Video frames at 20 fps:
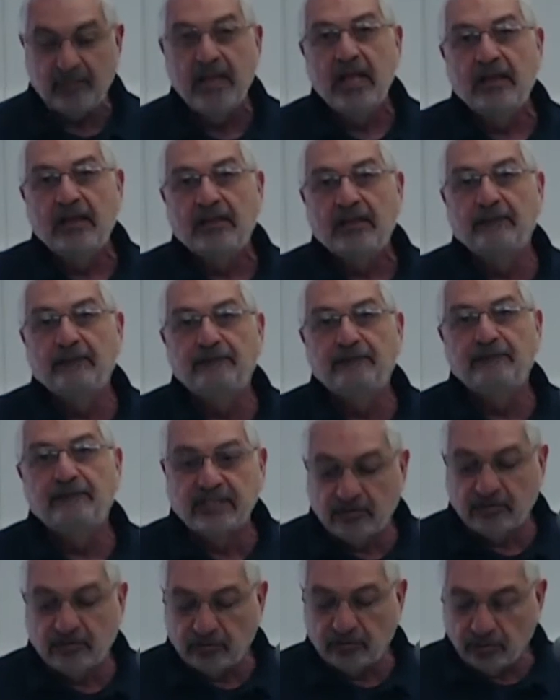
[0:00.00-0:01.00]
The
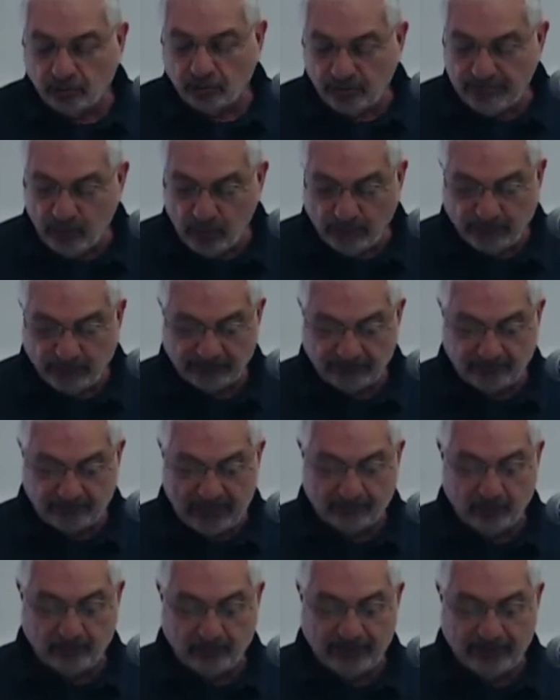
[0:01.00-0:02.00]
physical removal of
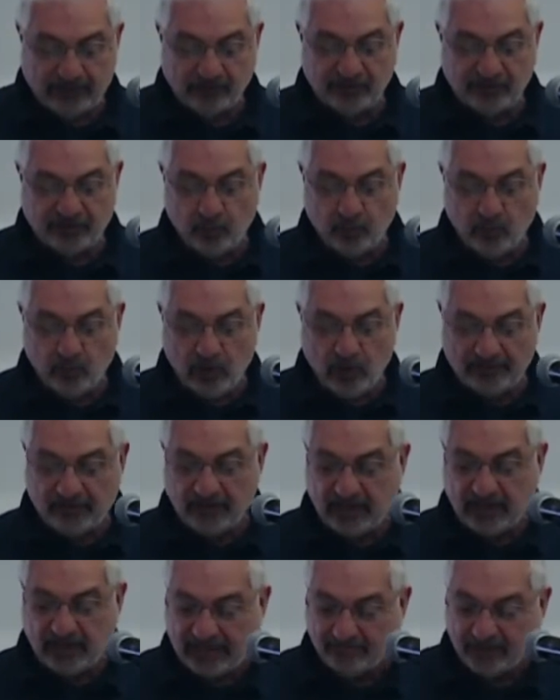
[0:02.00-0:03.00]
people, because you want the
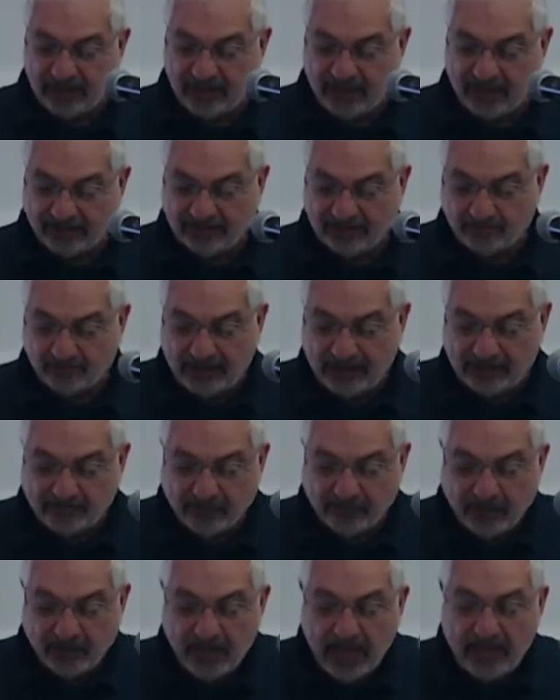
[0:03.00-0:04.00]
land but not the
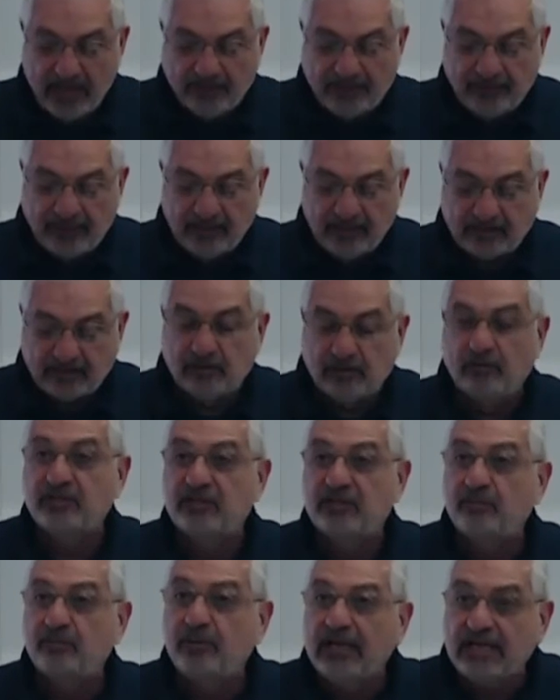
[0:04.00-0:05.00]
people, then is closely
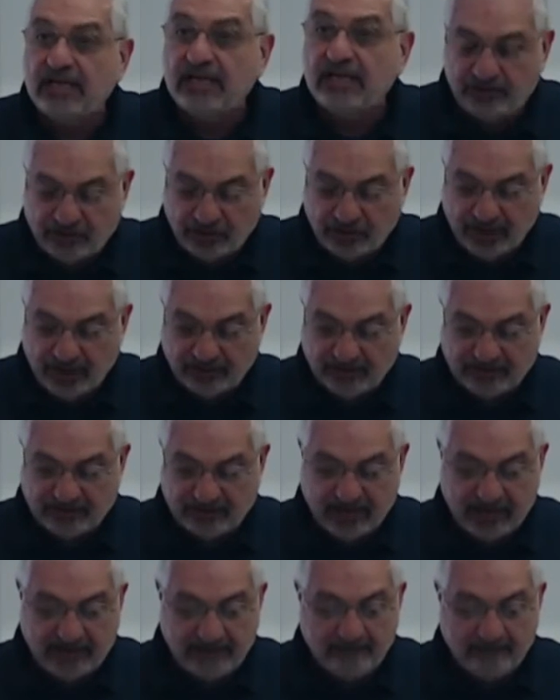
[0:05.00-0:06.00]
related to
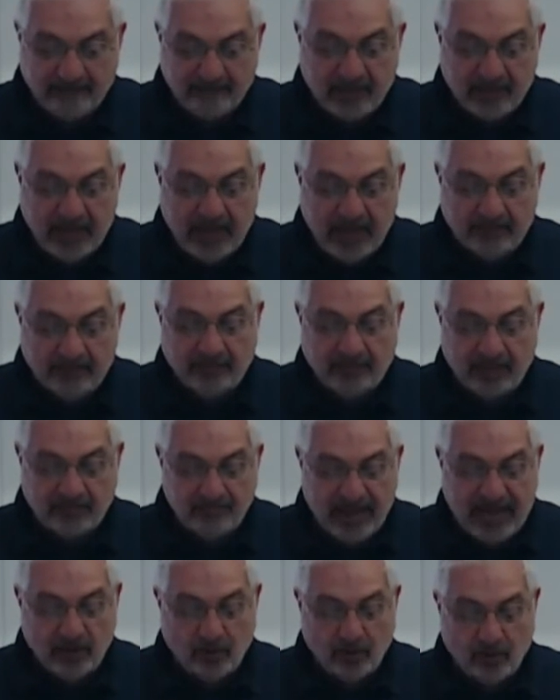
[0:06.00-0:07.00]
genocide but
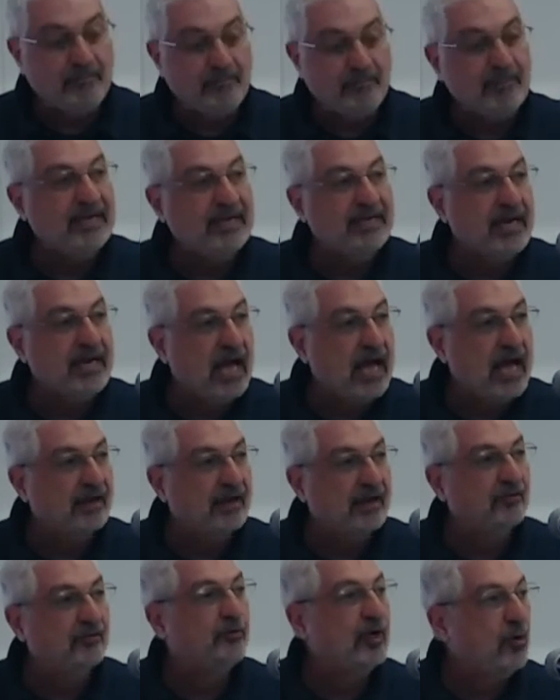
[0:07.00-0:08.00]
may or may not
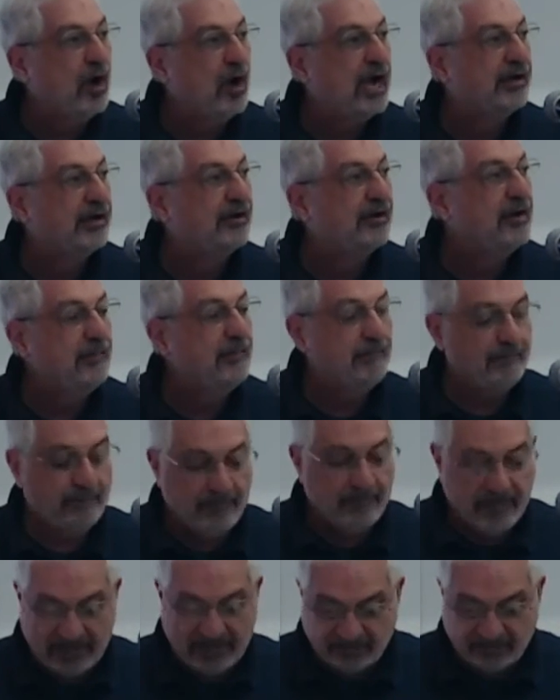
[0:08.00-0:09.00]
require
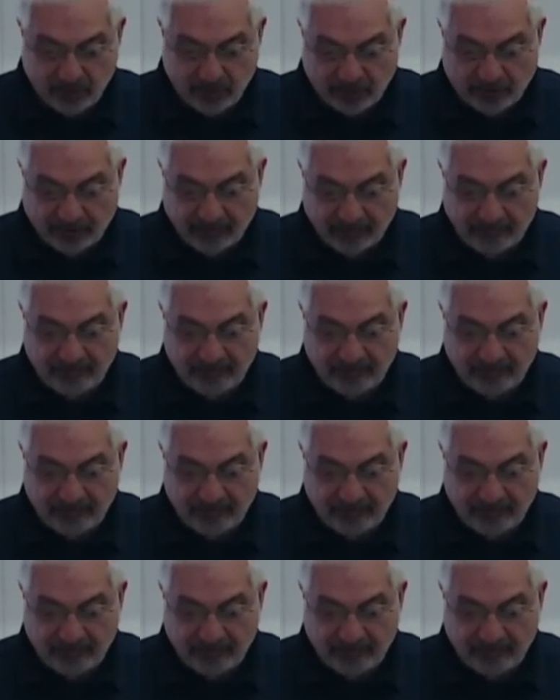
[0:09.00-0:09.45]
mass murder.